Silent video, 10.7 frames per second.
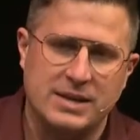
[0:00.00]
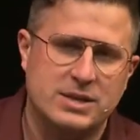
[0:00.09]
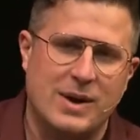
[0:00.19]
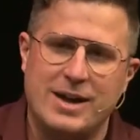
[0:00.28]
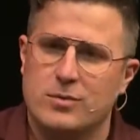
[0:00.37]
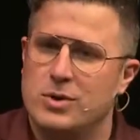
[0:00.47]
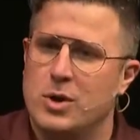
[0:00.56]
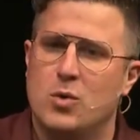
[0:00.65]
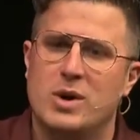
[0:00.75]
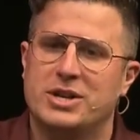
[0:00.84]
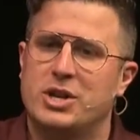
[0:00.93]
And so I don't know
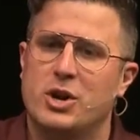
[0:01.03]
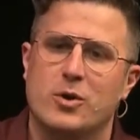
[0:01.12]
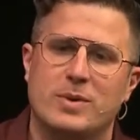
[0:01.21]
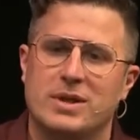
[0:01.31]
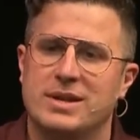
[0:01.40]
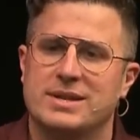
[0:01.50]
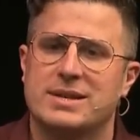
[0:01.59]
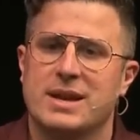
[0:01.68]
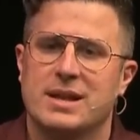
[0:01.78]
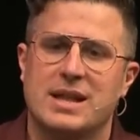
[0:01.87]
what turbulence